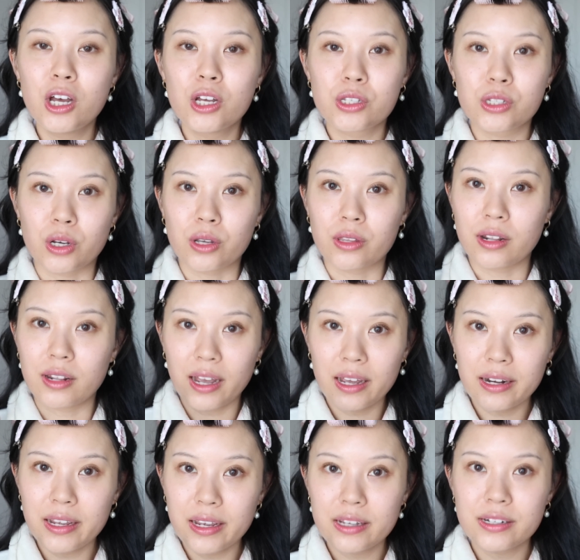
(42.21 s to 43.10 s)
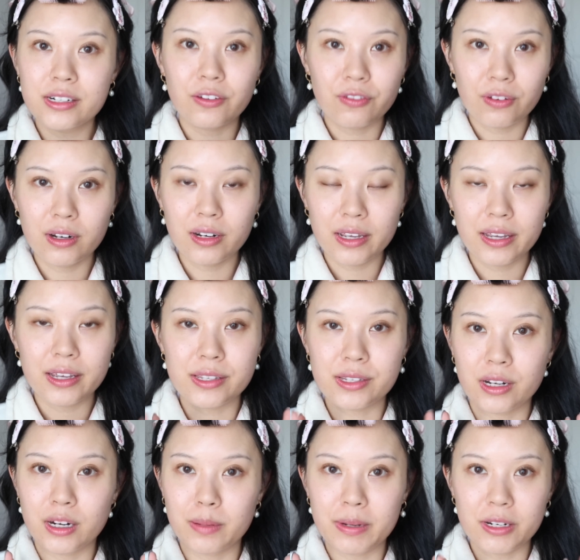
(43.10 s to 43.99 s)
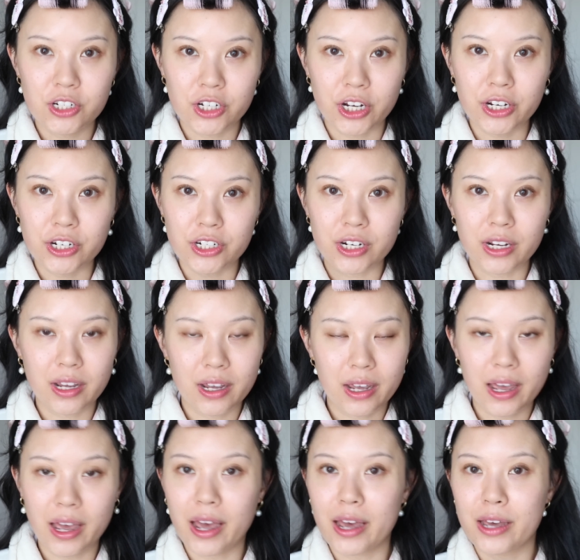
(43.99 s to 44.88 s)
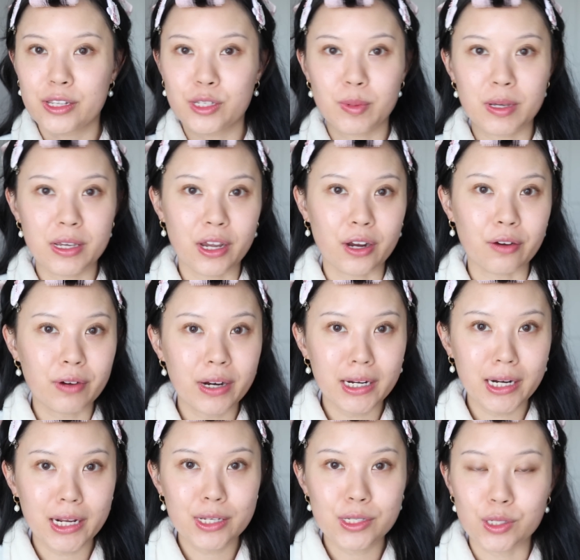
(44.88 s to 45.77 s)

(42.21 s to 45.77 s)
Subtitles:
So the lighting definitely is gonna be changing as we get ready,